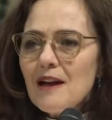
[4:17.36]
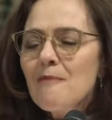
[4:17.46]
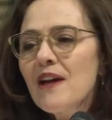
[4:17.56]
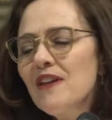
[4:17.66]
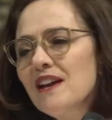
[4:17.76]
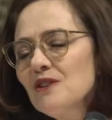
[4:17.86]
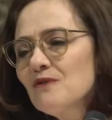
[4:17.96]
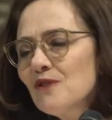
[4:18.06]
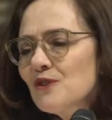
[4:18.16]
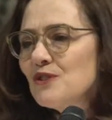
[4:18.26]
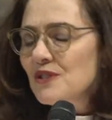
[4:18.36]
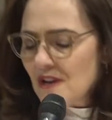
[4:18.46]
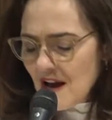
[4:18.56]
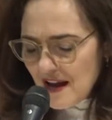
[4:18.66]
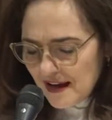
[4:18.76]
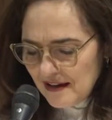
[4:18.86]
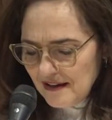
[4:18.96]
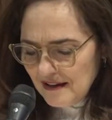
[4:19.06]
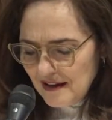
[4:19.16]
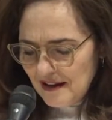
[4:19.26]
By the end of verse 9,
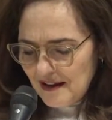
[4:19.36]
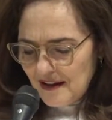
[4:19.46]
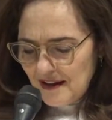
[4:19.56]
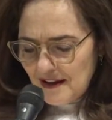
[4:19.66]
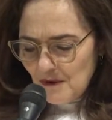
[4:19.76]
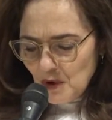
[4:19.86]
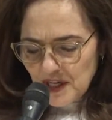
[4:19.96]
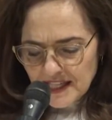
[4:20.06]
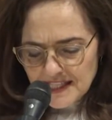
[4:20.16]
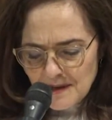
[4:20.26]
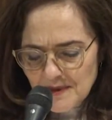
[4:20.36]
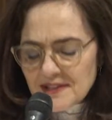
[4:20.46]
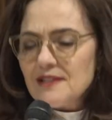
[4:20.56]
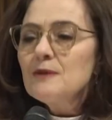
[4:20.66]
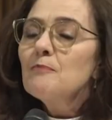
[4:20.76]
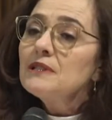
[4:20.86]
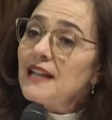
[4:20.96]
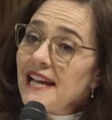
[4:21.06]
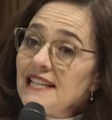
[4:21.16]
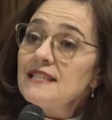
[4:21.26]
where Nicodemus is
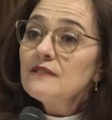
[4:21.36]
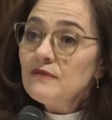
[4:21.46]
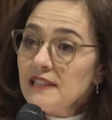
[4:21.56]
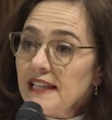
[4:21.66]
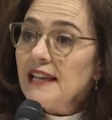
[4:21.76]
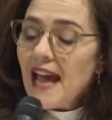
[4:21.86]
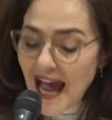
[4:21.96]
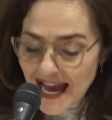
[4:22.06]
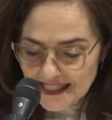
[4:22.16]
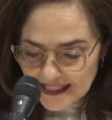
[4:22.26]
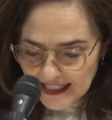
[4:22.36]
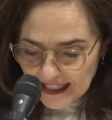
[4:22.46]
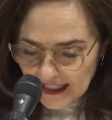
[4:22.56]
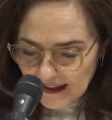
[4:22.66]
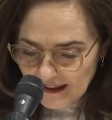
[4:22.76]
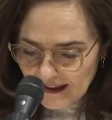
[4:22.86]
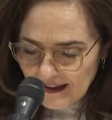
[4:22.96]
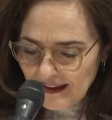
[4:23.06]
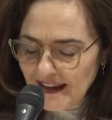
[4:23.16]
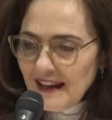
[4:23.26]
plaintively asking,
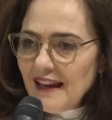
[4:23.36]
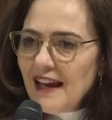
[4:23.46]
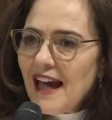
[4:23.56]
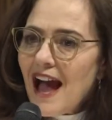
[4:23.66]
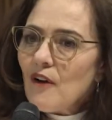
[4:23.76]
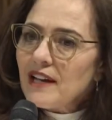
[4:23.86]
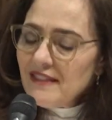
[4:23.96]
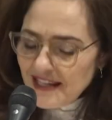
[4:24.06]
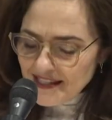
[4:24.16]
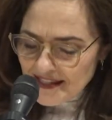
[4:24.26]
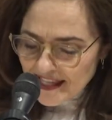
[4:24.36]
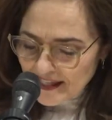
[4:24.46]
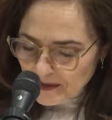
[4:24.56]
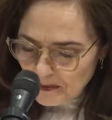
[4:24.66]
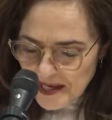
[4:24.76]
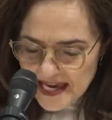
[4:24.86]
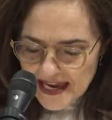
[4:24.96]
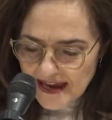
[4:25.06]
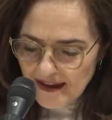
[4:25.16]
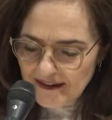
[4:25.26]
"How can these things
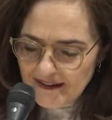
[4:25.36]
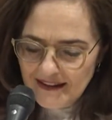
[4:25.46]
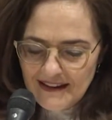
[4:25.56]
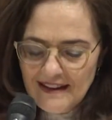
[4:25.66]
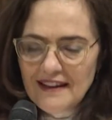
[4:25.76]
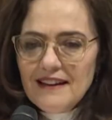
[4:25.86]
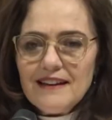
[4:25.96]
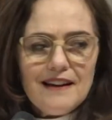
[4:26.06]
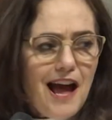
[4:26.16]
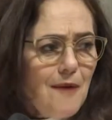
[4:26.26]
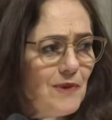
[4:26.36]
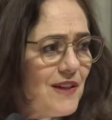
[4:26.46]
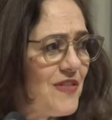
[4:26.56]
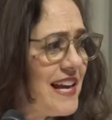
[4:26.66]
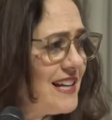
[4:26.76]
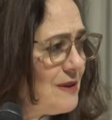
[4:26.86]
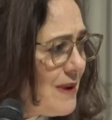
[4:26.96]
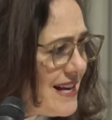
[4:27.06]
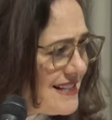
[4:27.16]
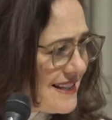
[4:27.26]
be?" I'm not thinking to
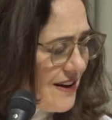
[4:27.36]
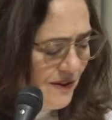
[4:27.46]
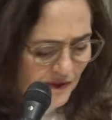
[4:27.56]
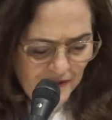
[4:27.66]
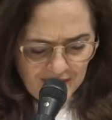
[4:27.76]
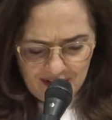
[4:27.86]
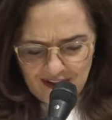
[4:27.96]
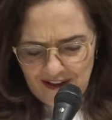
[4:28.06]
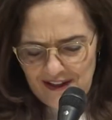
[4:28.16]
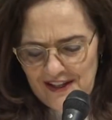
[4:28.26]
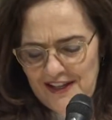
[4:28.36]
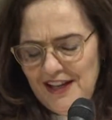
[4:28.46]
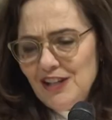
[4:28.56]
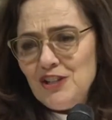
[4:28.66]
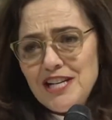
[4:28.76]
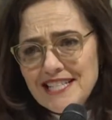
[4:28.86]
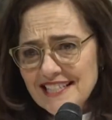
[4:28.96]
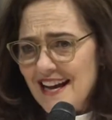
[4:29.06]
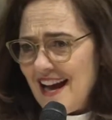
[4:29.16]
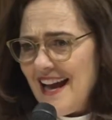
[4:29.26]
myself, "Geez,
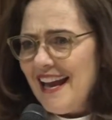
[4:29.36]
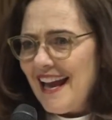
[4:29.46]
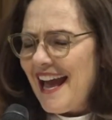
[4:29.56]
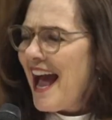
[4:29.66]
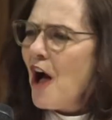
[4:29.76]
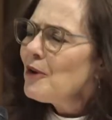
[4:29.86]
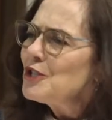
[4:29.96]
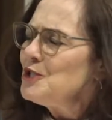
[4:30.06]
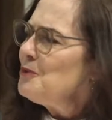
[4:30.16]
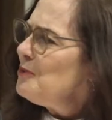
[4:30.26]
guy, how could you